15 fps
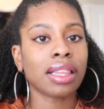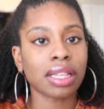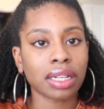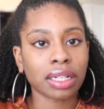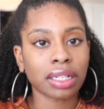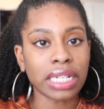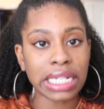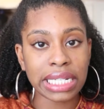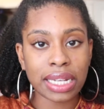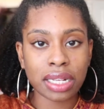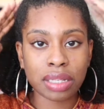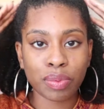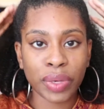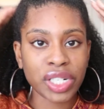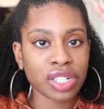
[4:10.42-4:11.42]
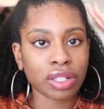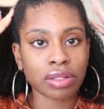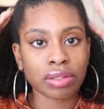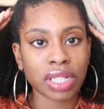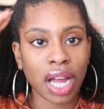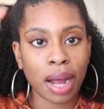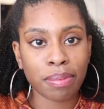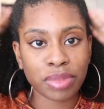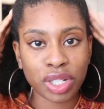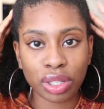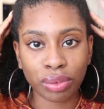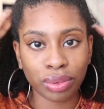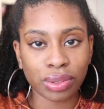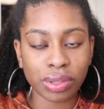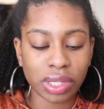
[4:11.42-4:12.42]
the intense moisture on top to the
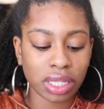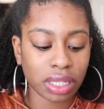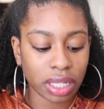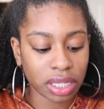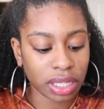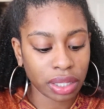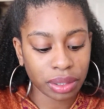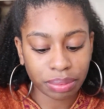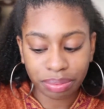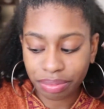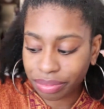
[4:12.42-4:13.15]
roots and etc.